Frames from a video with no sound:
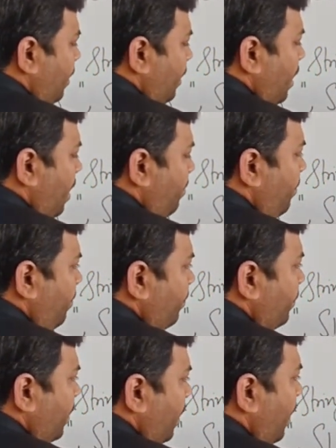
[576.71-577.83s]
M
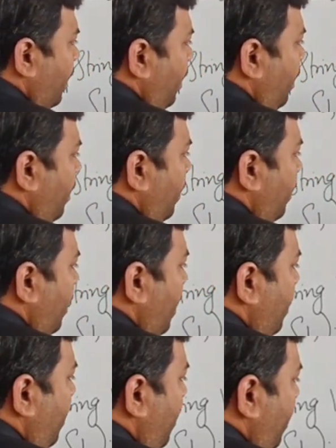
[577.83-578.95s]
A L